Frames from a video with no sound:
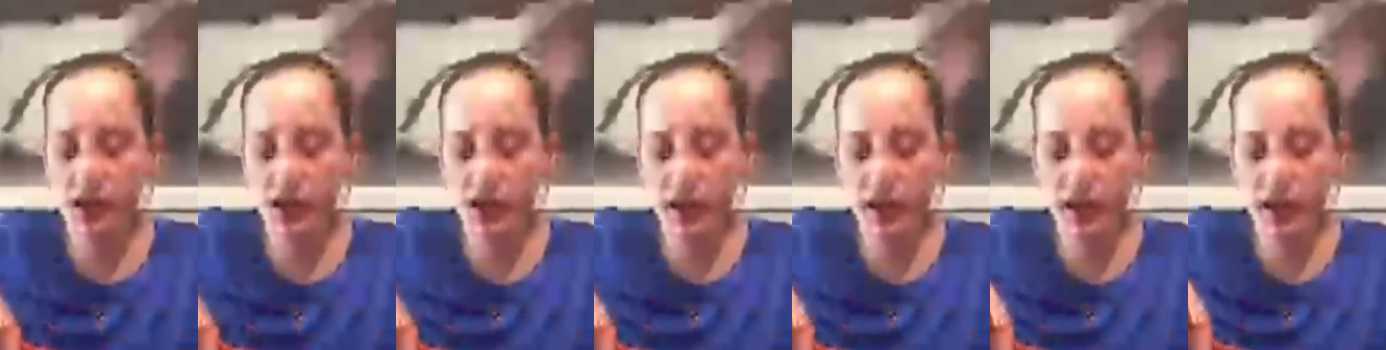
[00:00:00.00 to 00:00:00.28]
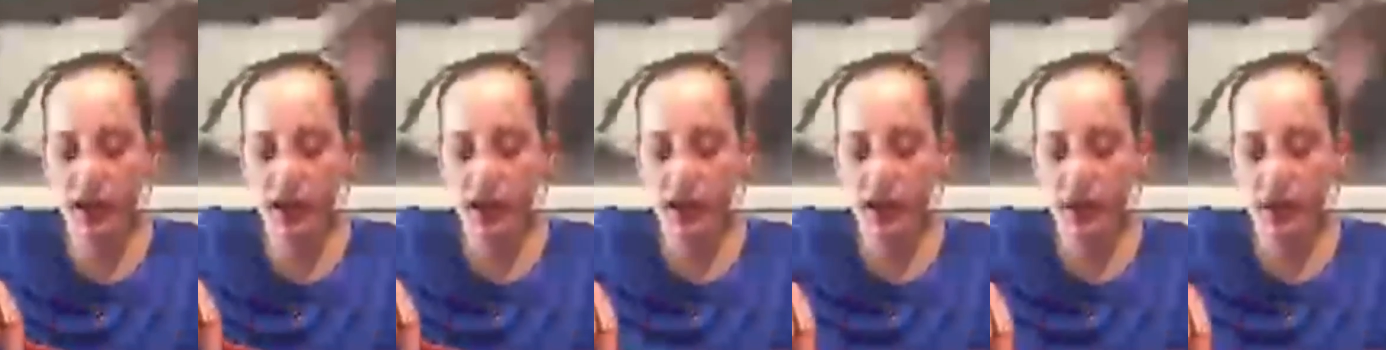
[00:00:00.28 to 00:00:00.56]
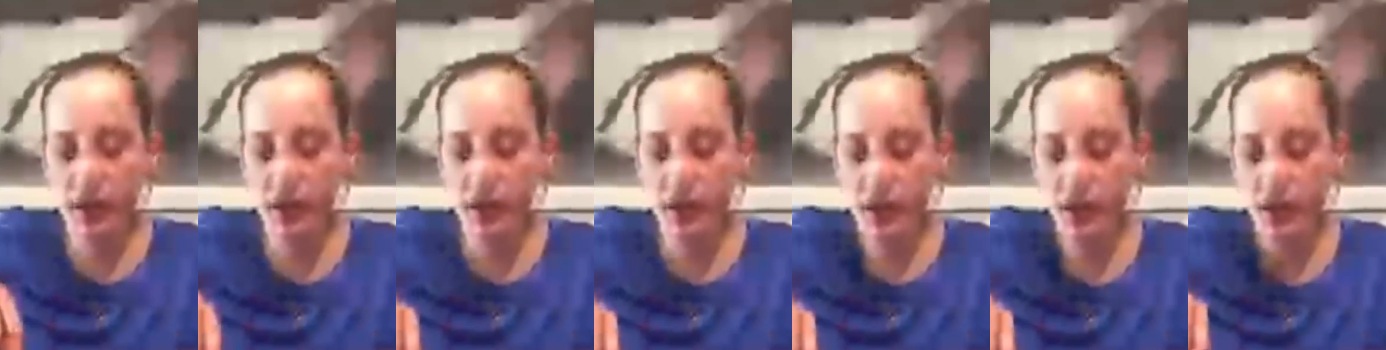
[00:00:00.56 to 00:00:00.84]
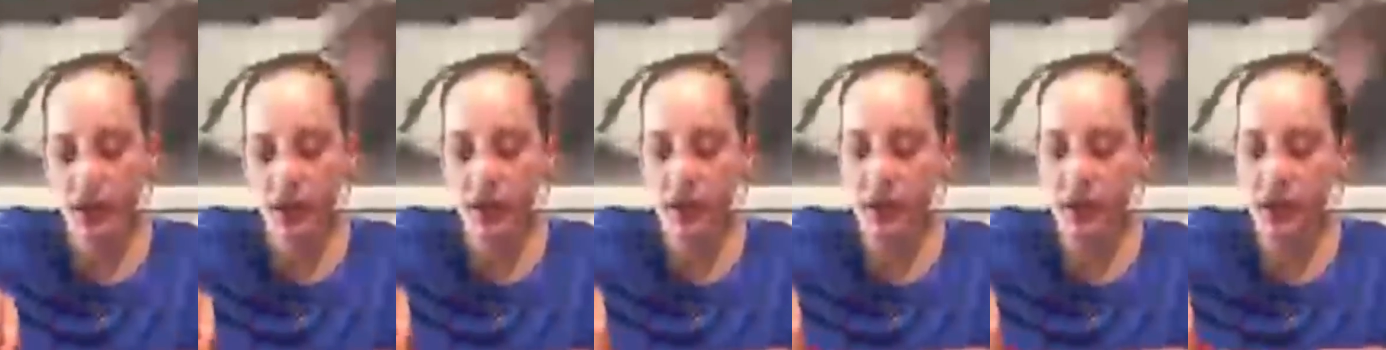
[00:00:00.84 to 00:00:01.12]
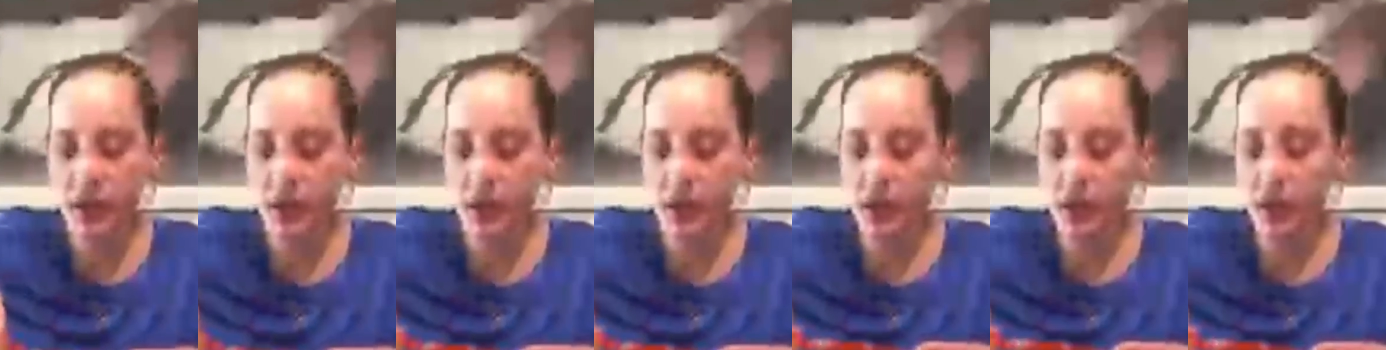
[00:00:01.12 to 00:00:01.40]
today
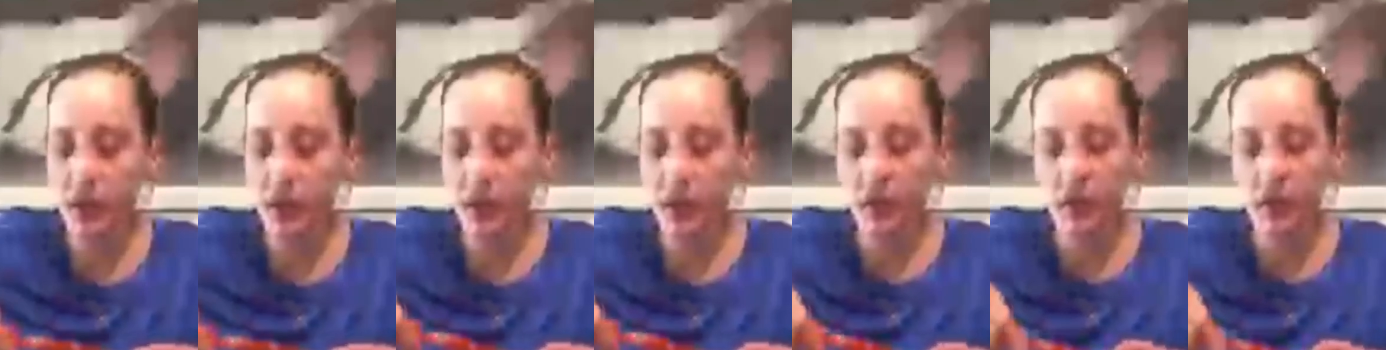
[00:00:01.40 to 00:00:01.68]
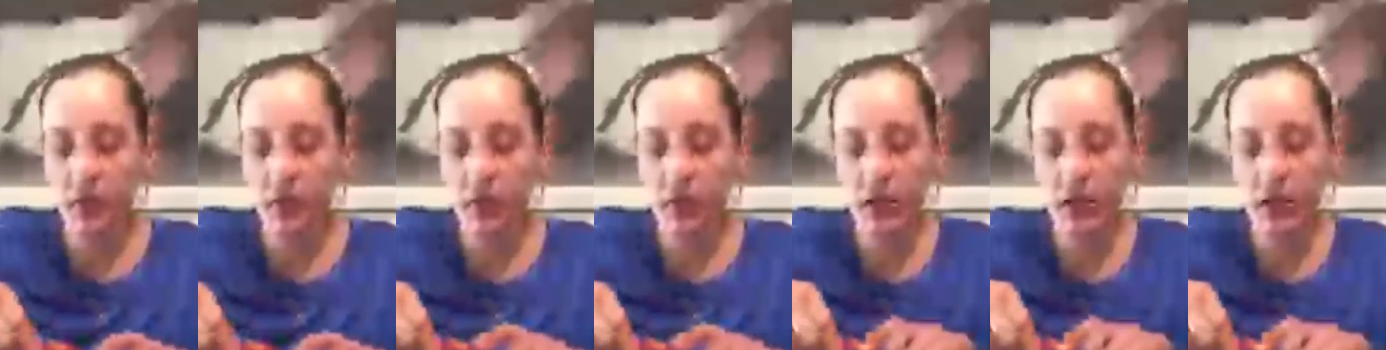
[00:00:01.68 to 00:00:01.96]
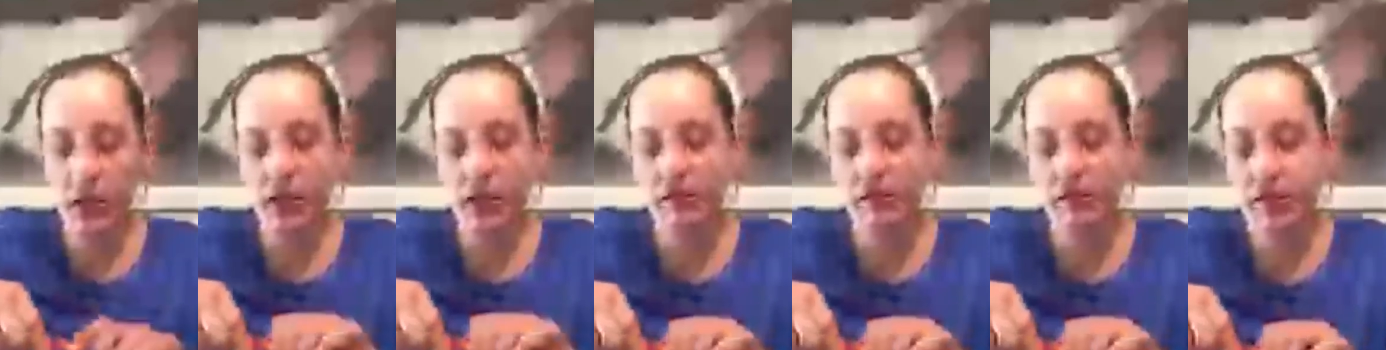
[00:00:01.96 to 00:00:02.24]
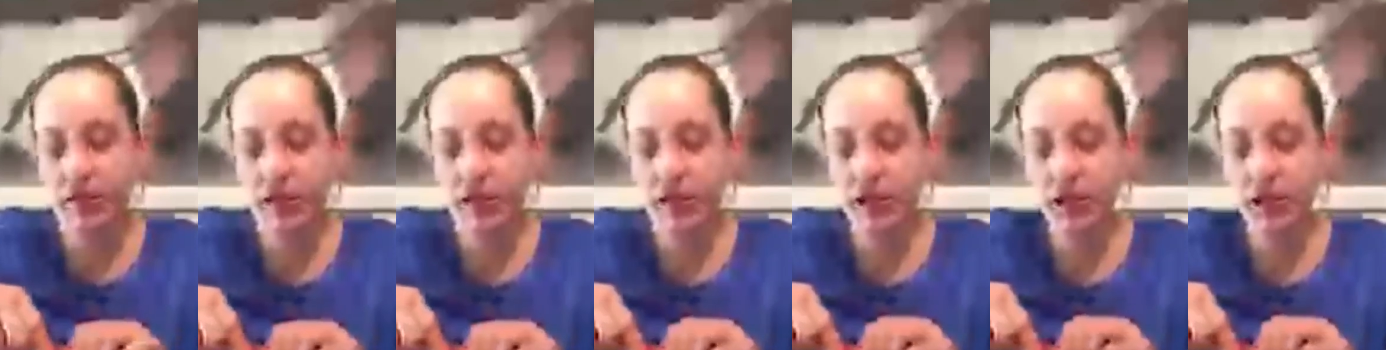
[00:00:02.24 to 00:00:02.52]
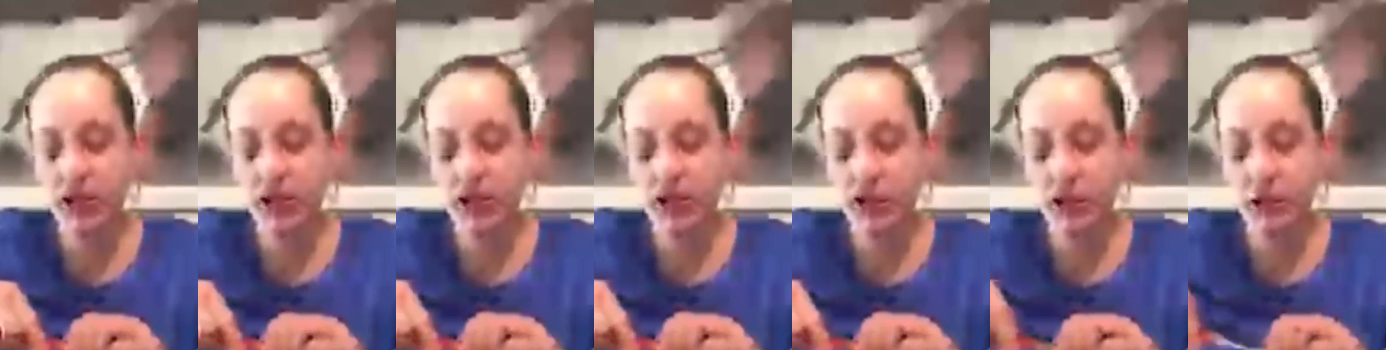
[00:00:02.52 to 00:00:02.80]
while I was at
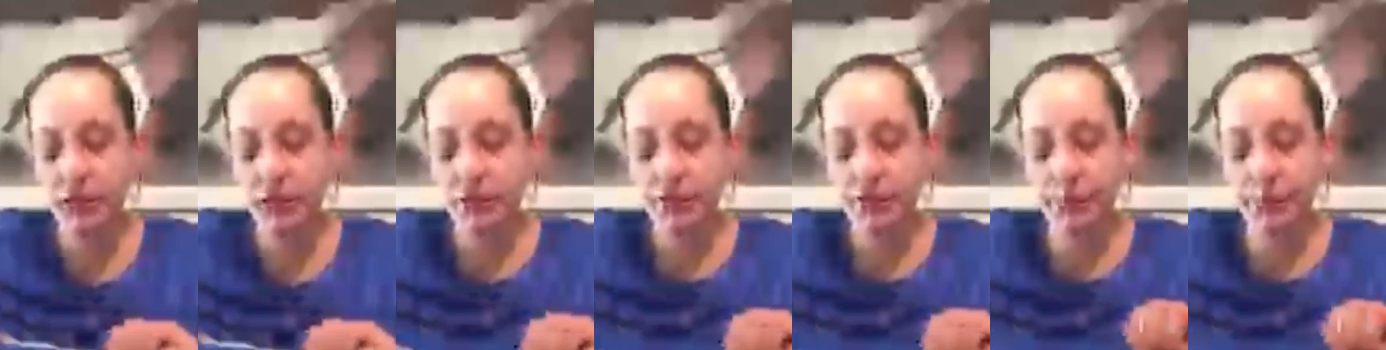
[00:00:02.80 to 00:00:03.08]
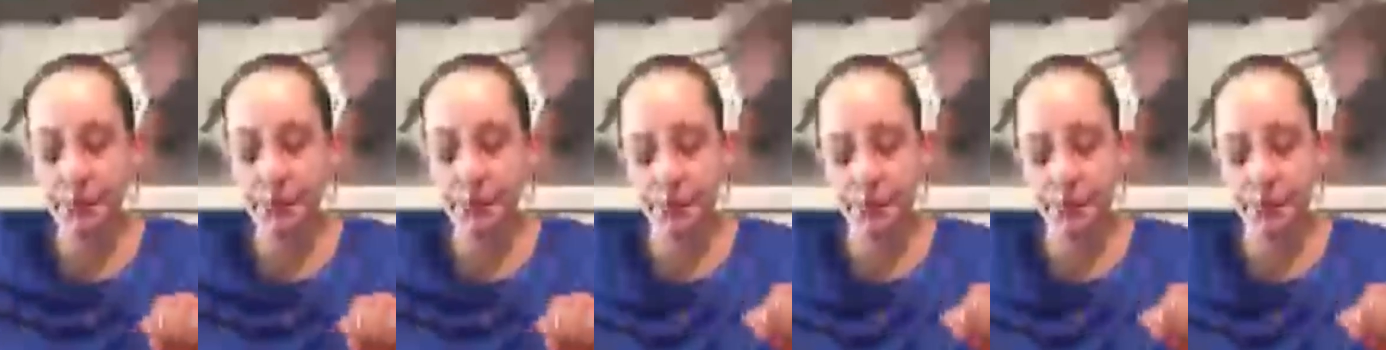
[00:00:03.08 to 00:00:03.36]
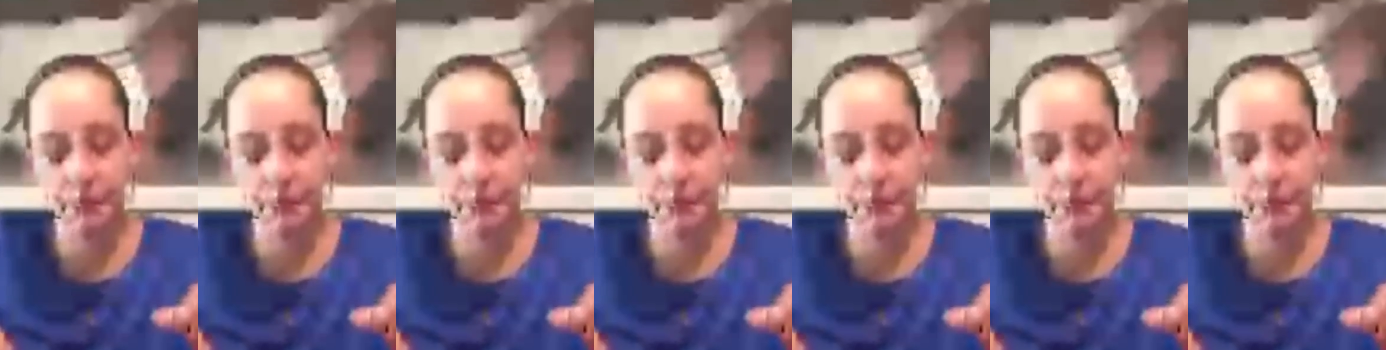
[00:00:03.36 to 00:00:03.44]
the gym